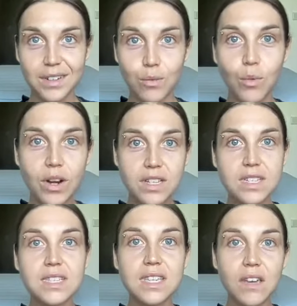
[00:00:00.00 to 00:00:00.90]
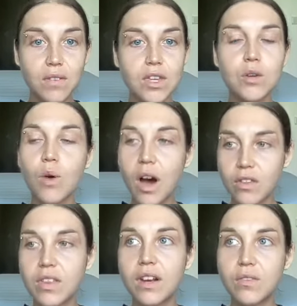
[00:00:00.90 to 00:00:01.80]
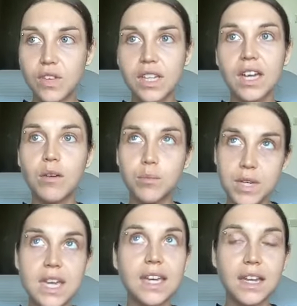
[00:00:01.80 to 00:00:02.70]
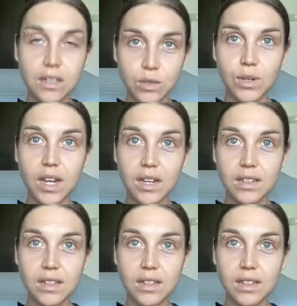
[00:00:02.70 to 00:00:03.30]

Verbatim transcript: What is this giving you other than a feeling of being included?